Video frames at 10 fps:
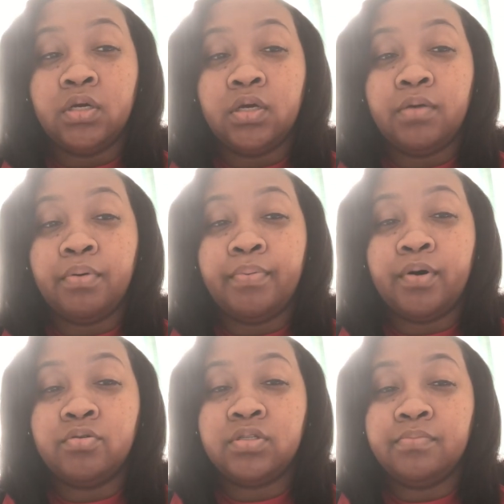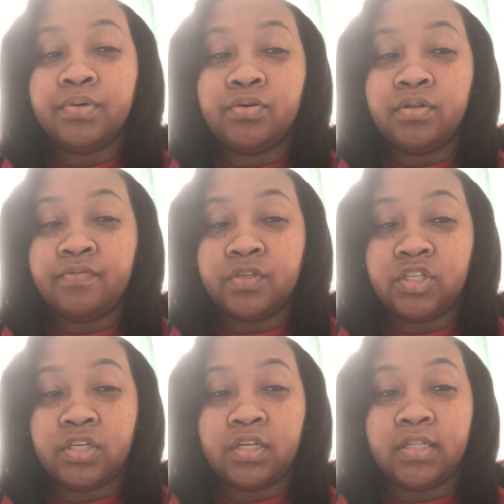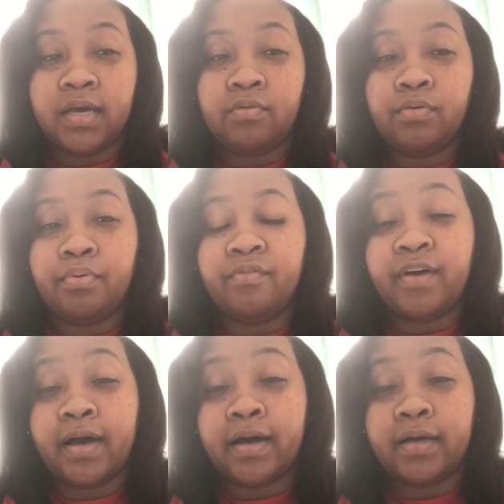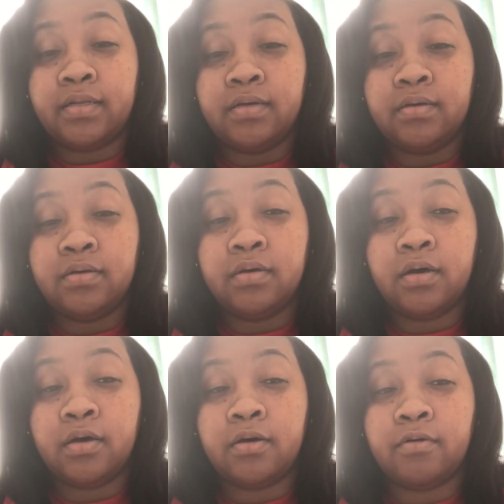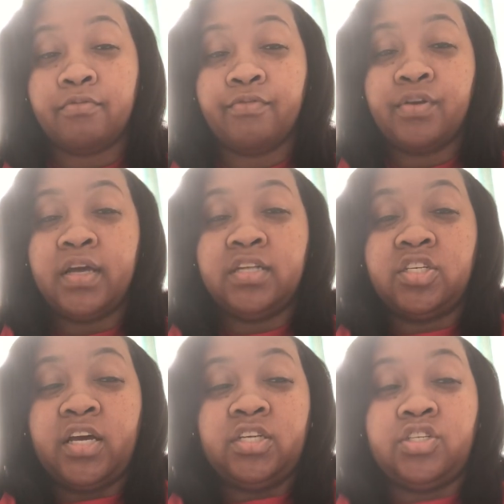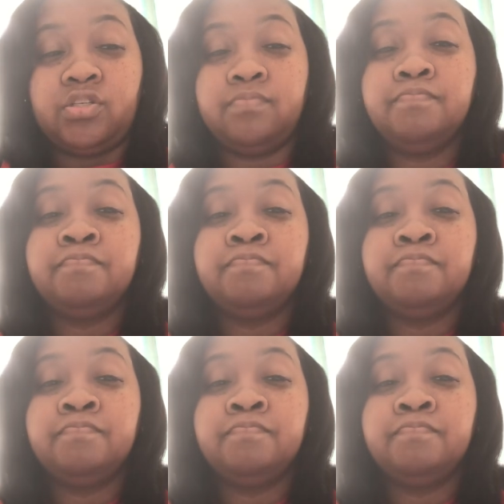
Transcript: He proposed a bill in Virginia that would provide free education,